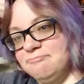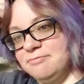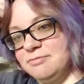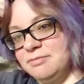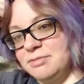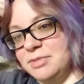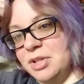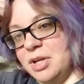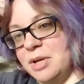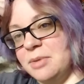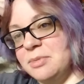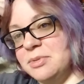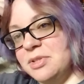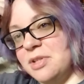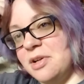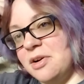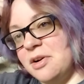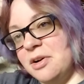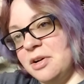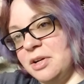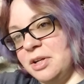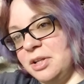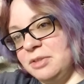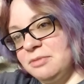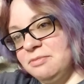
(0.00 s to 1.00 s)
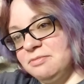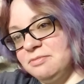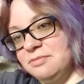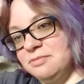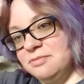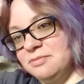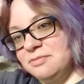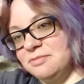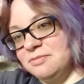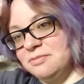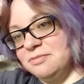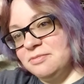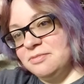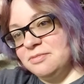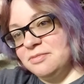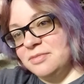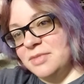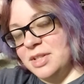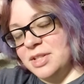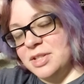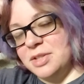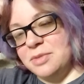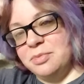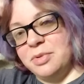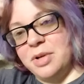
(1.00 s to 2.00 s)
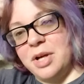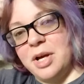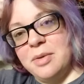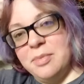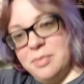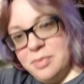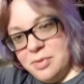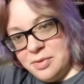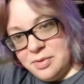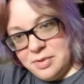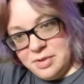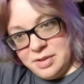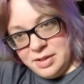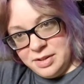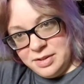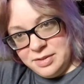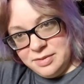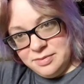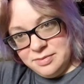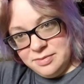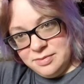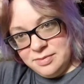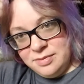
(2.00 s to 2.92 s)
So I'm sorry. This is probably boring,